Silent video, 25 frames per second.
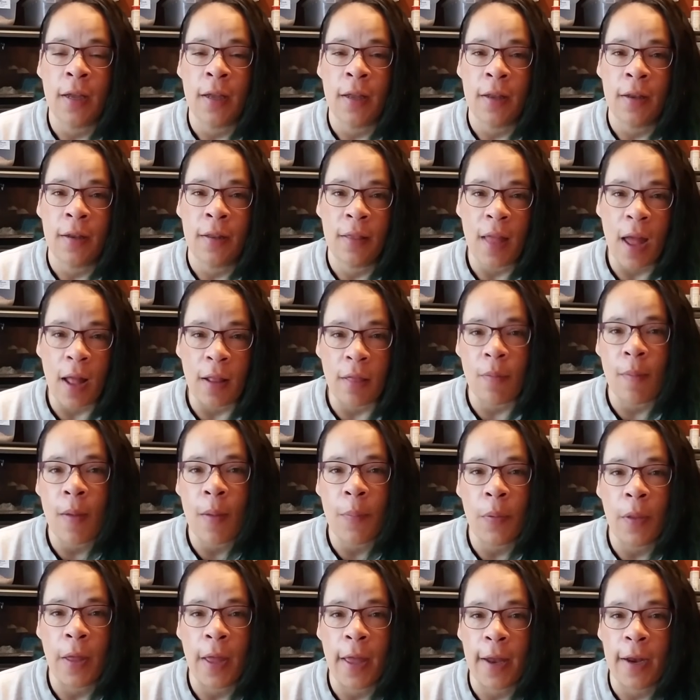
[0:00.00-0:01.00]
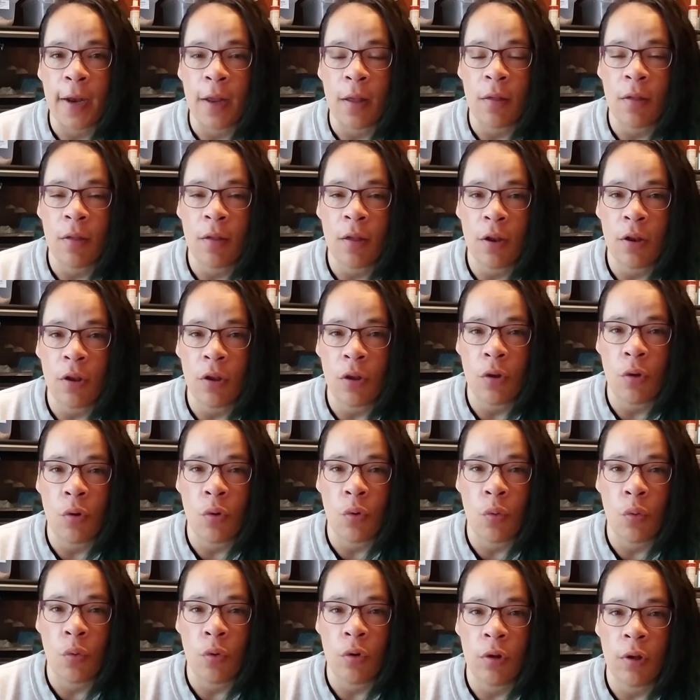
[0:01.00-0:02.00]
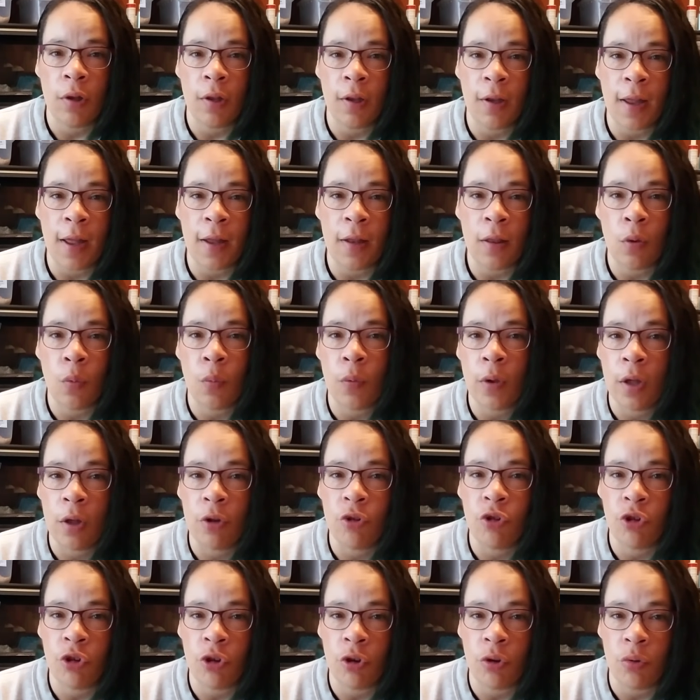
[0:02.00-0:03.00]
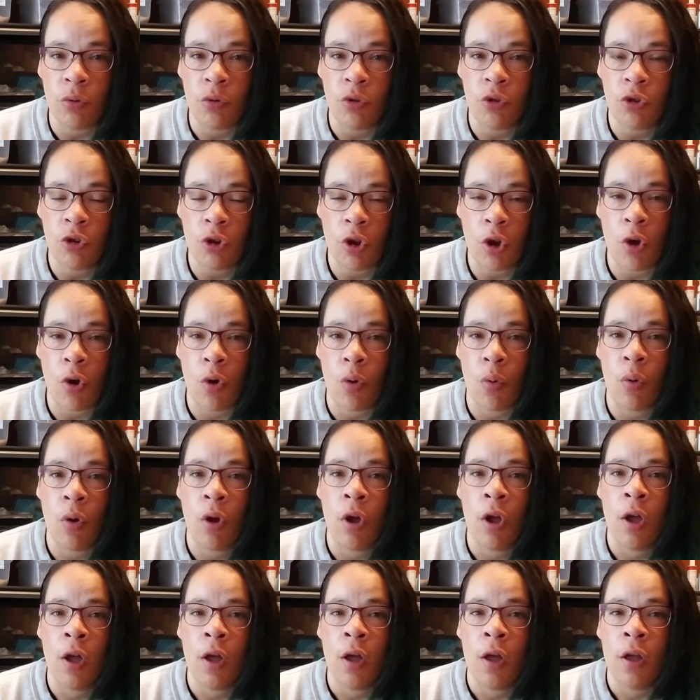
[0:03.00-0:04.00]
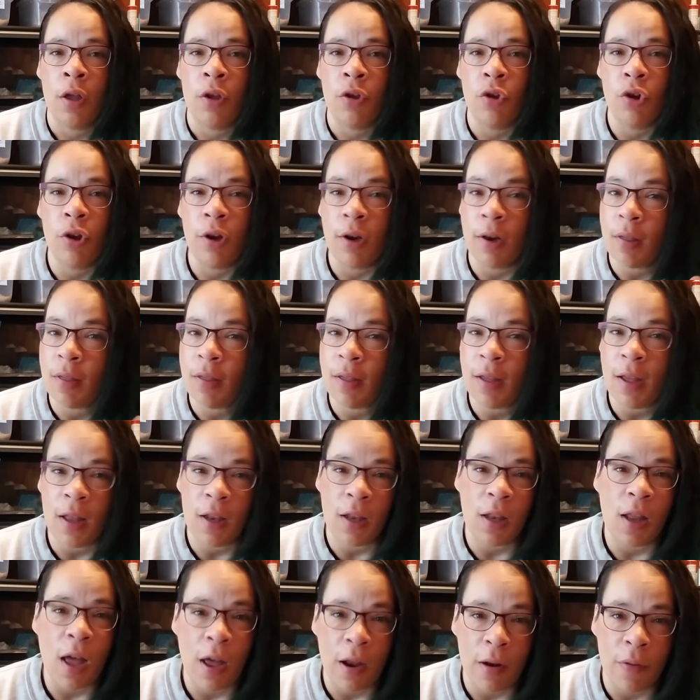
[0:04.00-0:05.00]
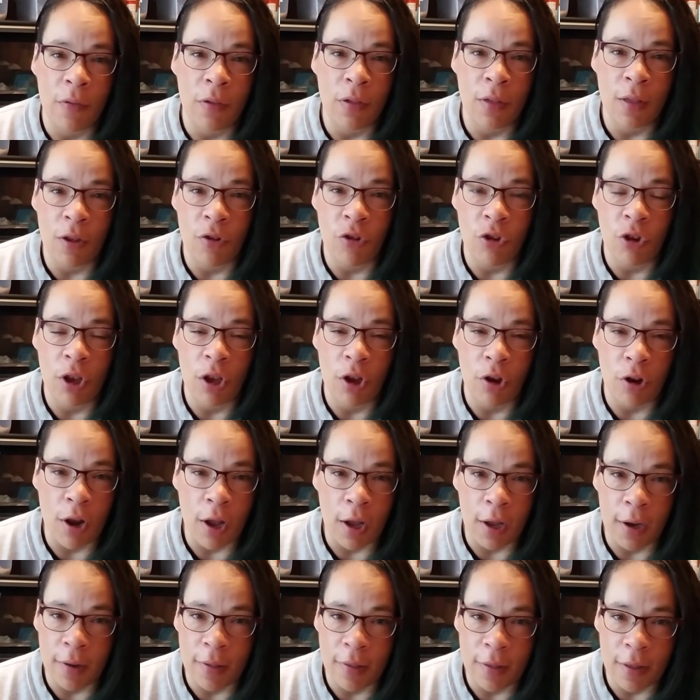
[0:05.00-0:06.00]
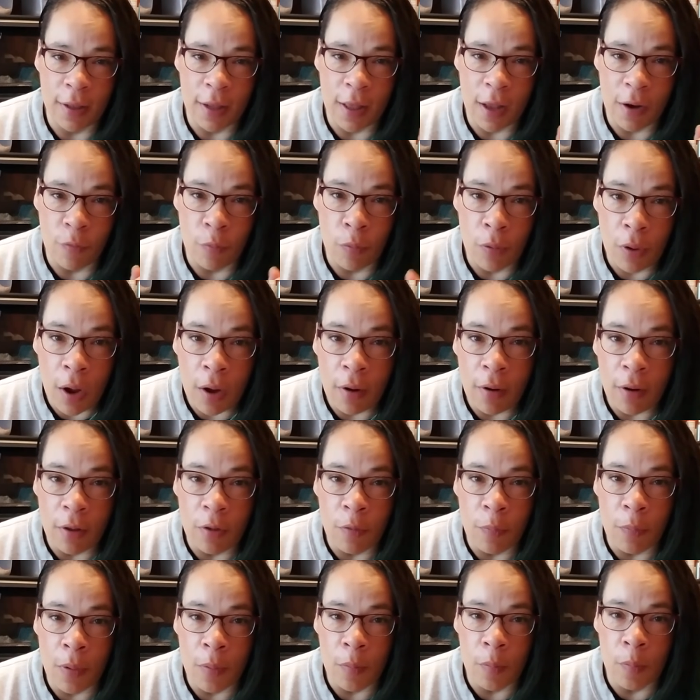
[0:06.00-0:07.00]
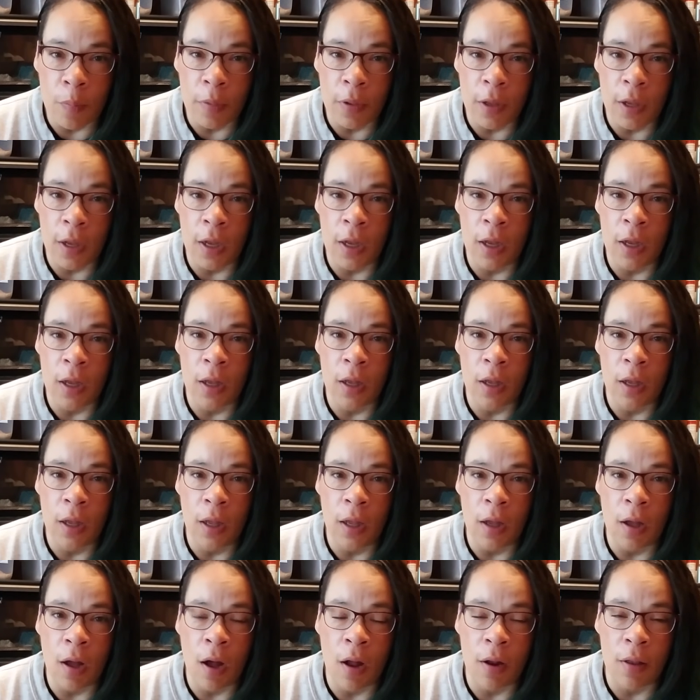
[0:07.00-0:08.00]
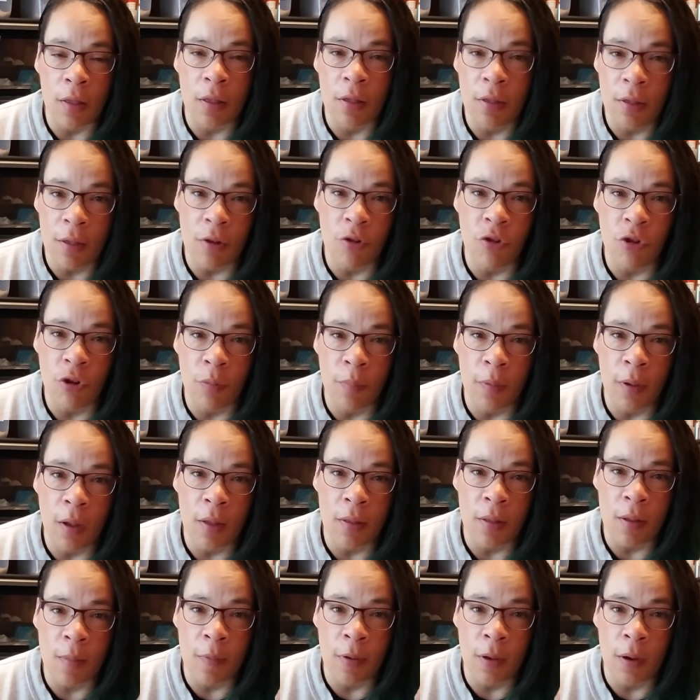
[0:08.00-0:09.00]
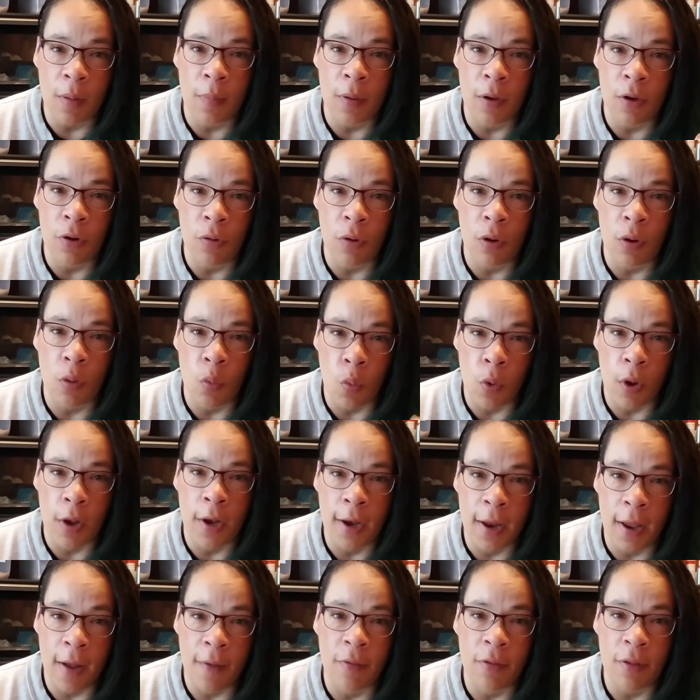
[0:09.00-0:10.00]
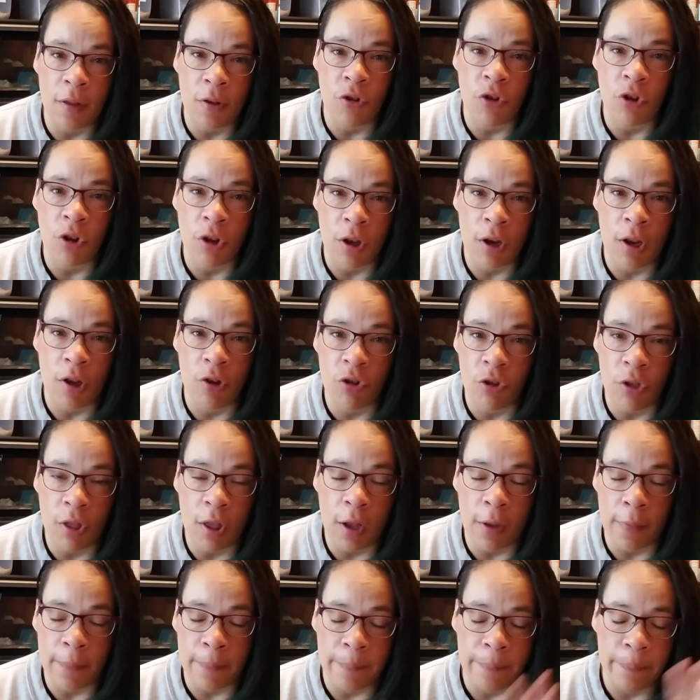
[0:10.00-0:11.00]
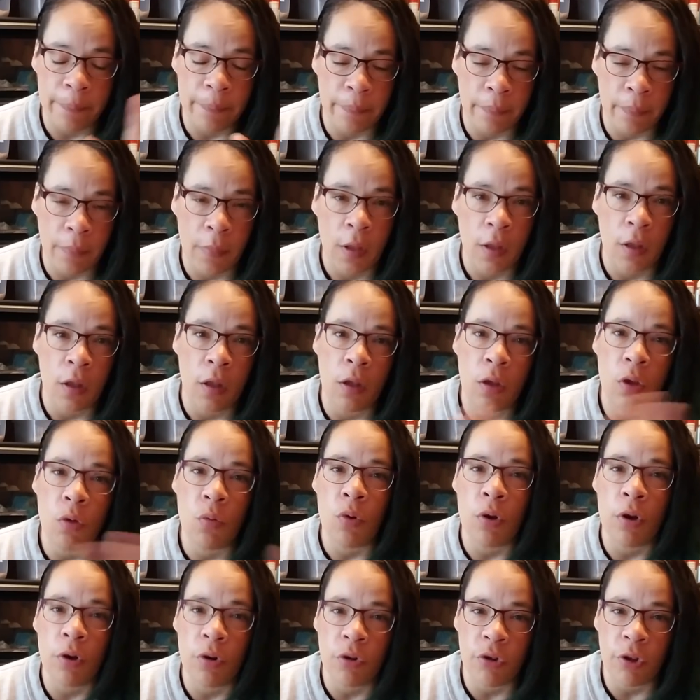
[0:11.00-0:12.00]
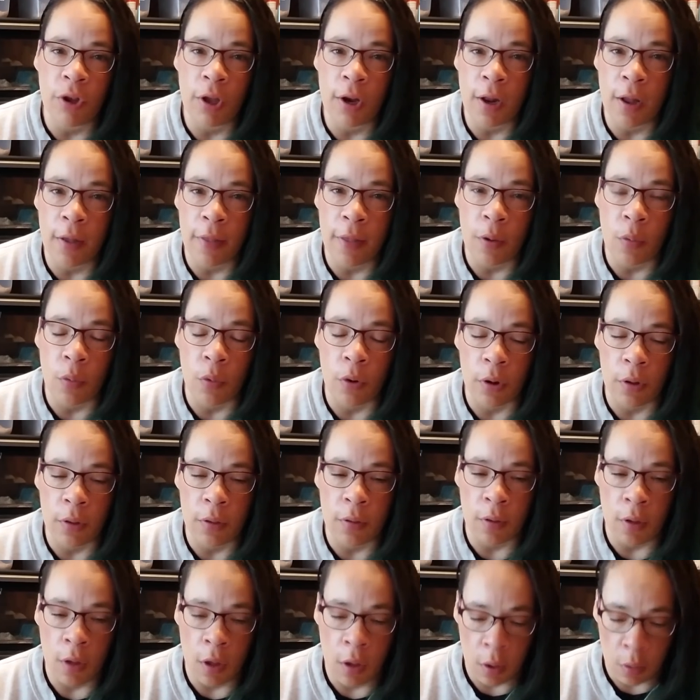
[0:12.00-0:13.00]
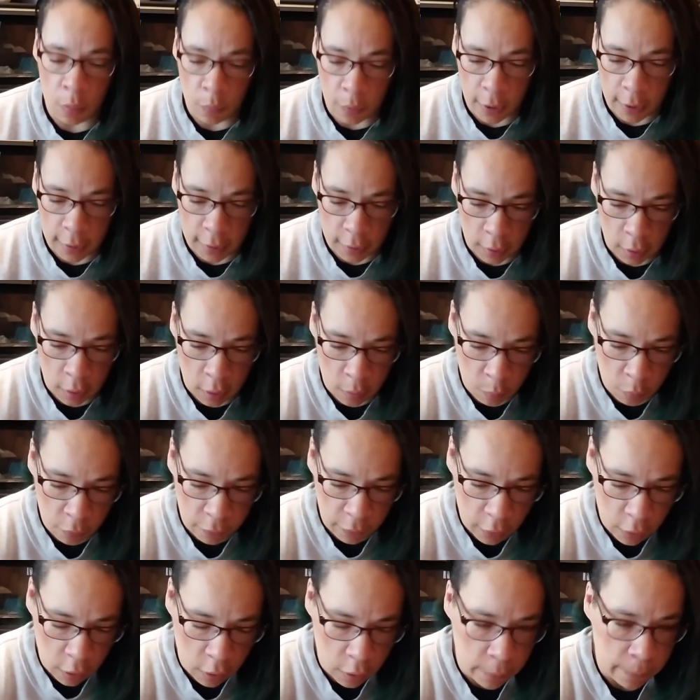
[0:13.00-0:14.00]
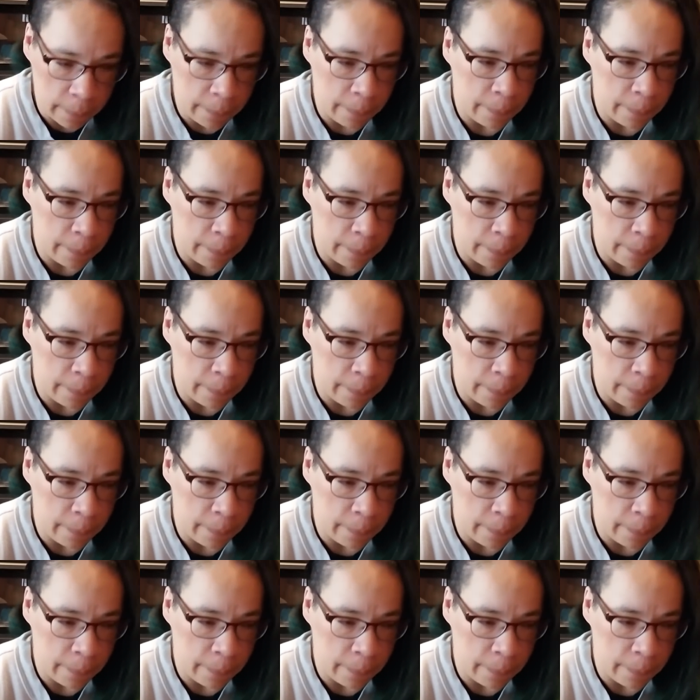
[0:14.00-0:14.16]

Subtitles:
that's my plan, is to let the wheel choose. So you're going to see a lot of stitching. You're not going to see a lot of progress probably on the stitching because I'm going to be doing 1 day of stitching on each thing. You understand how that works. Right. Moving on.